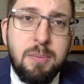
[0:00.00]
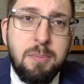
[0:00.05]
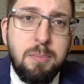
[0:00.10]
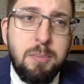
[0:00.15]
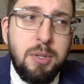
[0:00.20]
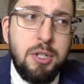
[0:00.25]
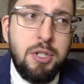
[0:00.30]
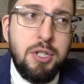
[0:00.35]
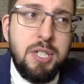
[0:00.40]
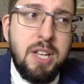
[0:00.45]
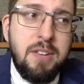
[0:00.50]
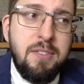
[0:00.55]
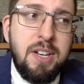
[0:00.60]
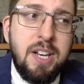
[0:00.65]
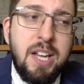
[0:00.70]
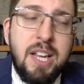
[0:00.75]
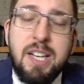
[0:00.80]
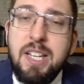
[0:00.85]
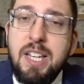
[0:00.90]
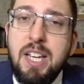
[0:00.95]
but just have an
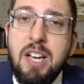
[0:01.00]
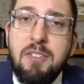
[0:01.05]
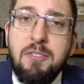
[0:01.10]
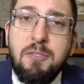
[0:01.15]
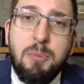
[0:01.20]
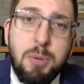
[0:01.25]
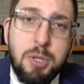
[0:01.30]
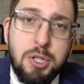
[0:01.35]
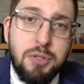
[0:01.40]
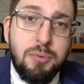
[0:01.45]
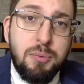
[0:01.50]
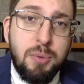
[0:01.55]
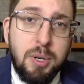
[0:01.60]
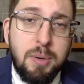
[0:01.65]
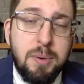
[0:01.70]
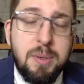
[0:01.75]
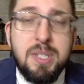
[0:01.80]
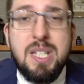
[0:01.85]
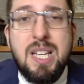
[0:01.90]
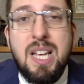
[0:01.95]
idea of which
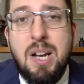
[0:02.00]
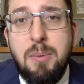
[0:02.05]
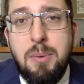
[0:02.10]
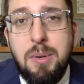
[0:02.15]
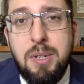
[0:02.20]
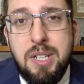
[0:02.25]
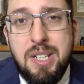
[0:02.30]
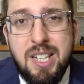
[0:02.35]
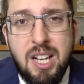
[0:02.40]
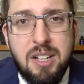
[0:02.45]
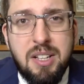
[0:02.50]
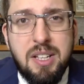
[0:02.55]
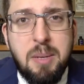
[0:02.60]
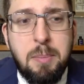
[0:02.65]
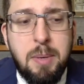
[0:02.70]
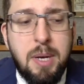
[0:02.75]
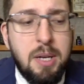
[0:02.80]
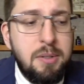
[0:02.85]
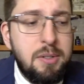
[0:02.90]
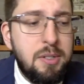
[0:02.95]
fragrance I want to talk
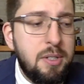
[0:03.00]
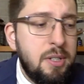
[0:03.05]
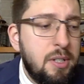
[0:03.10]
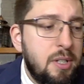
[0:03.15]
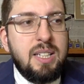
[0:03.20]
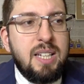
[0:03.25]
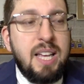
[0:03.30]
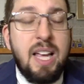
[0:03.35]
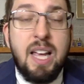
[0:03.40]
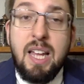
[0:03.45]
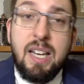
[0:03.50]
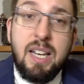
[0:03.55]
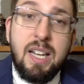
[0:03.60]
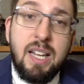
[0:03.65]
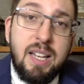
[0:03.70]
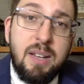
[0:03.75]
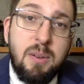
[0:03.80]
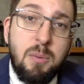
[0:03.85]
about. And